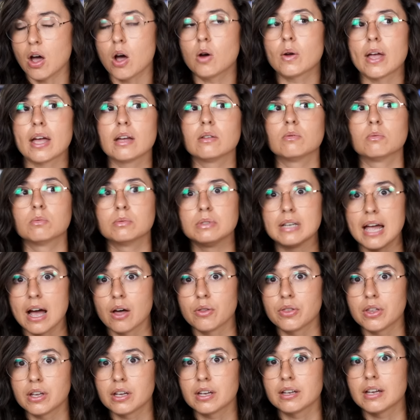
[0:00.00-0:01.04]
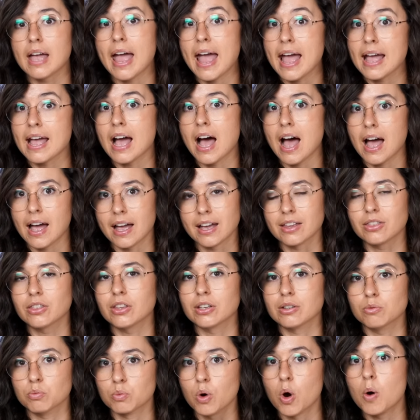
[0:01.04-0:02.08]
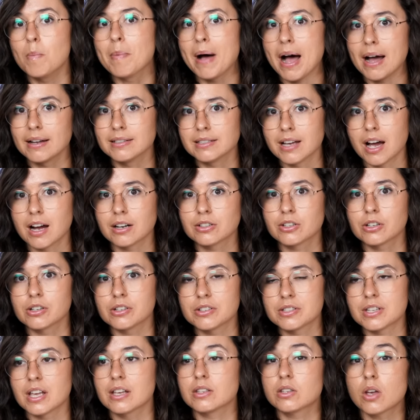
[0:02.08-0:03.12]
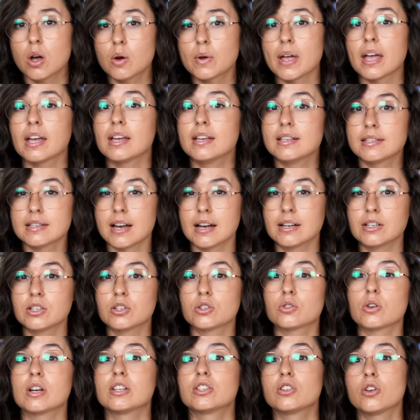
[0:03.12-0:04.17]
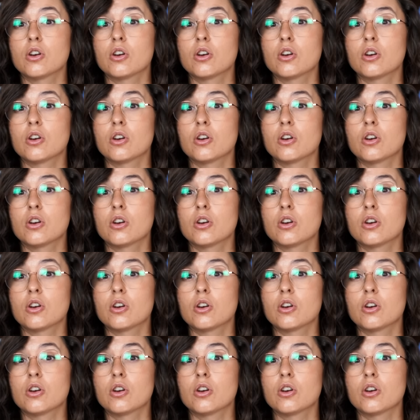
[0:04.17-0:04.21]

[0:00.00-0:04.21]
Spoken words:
Okay, now the AI, the robot doctor says, okay, he's not in distress.